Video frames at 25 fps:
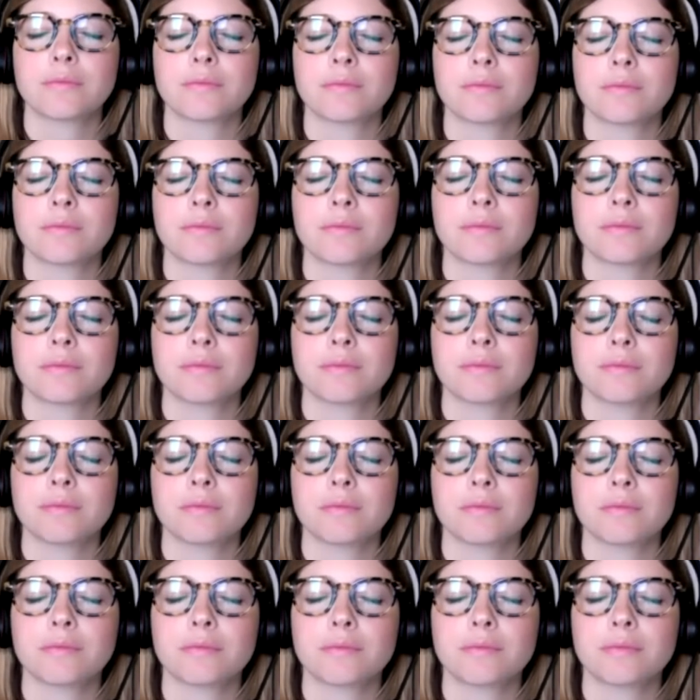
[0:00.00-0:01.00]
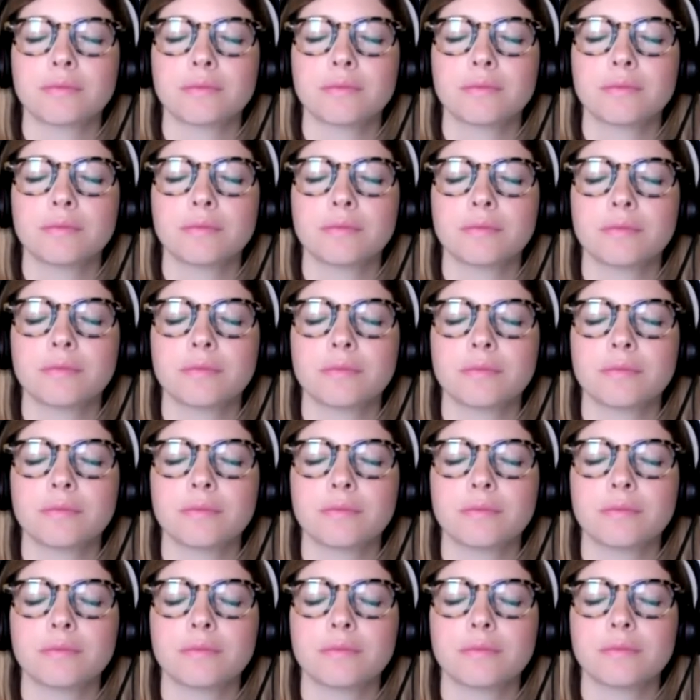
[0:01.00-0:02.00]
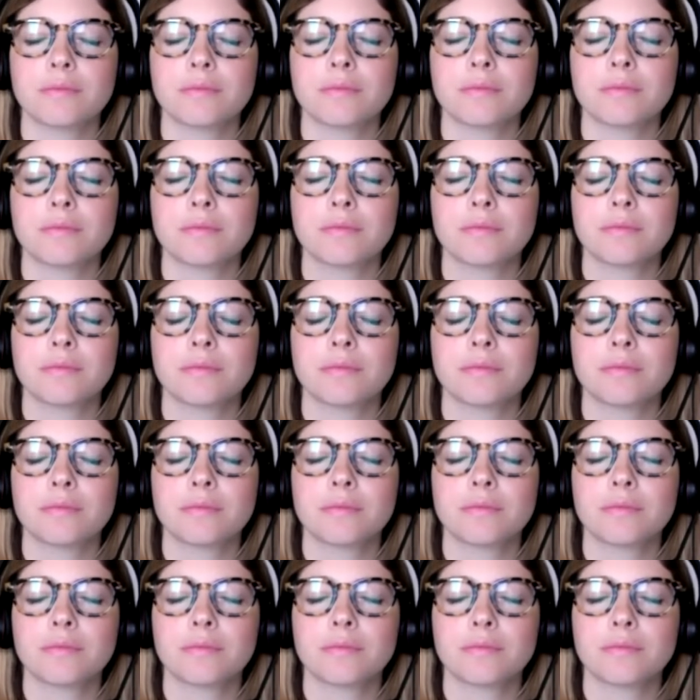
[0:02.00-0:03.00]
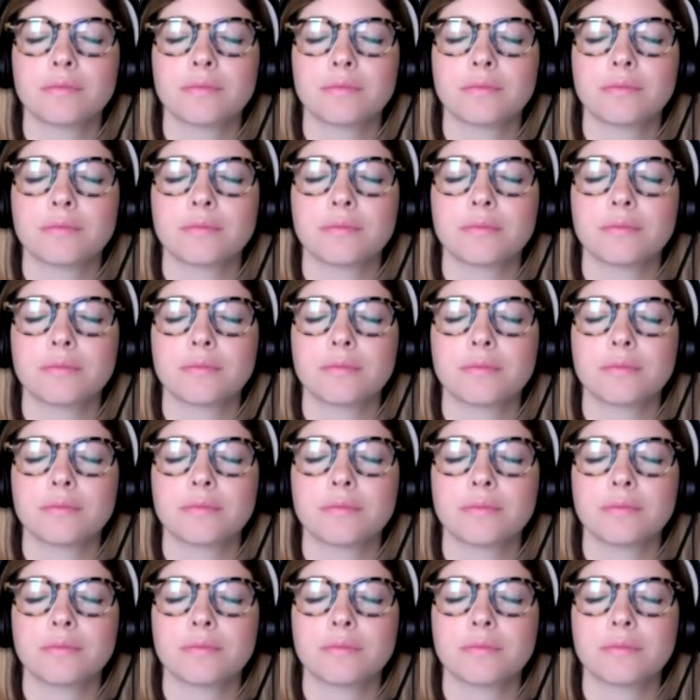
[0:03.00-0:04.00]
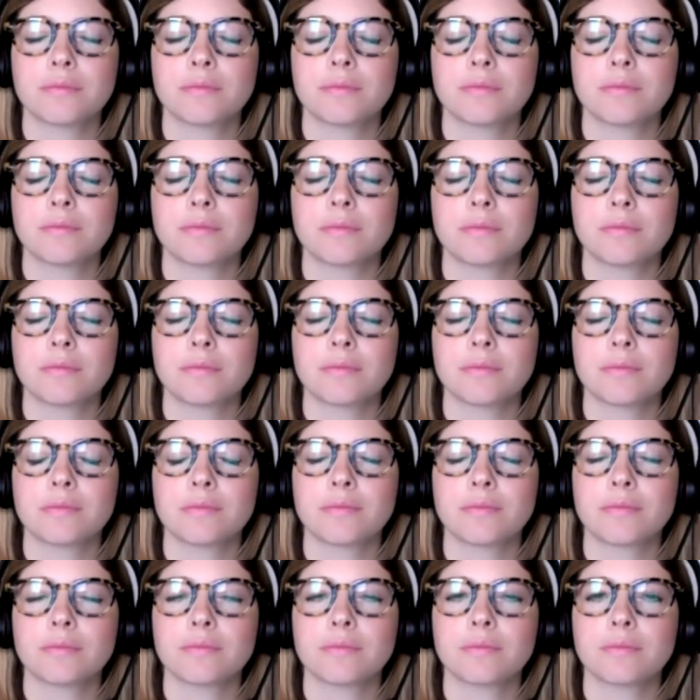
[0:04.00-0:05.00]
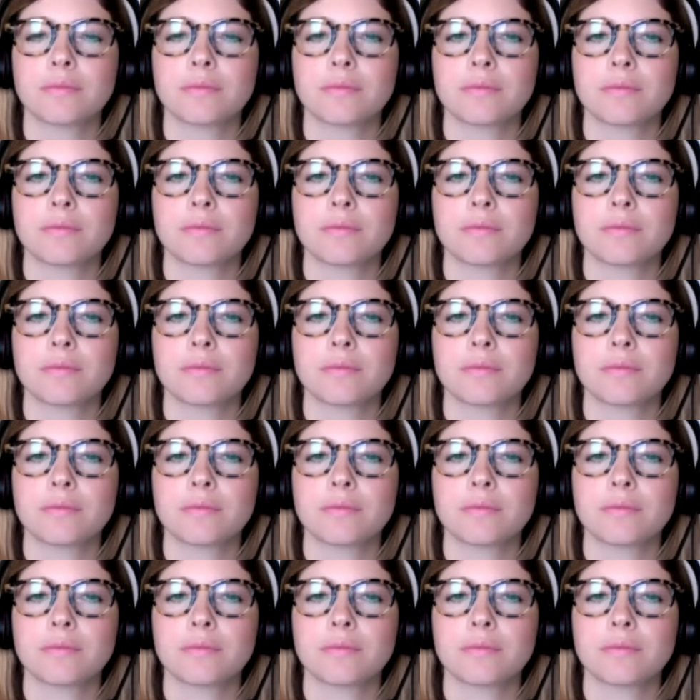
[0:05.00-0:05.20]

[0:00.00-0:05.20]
No one is speaking in this clip.